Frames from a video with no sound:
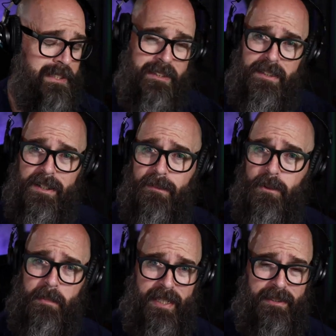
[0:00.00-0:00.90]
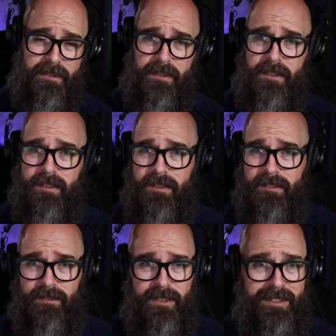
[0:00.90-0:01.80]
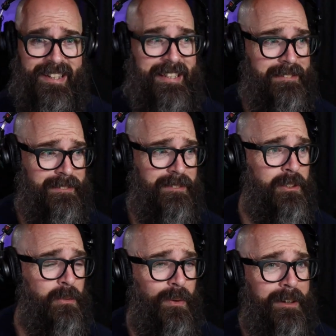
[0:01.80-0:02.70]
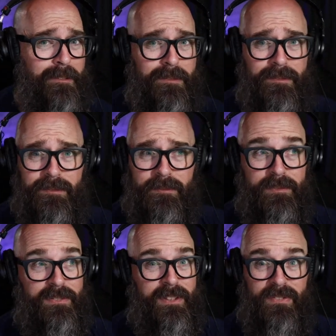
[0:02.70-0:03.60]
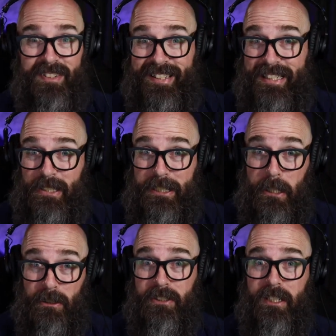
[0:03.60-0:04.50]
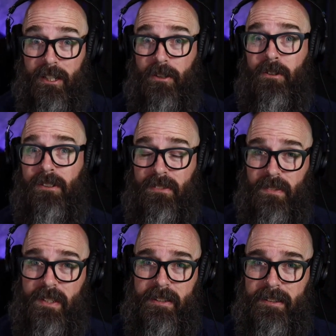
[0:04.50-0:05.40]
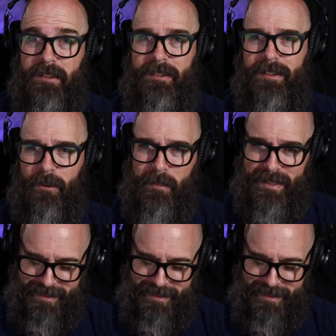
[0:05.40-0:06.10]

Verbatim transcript: in a cover band 10, 12, 15 years ago. Oh my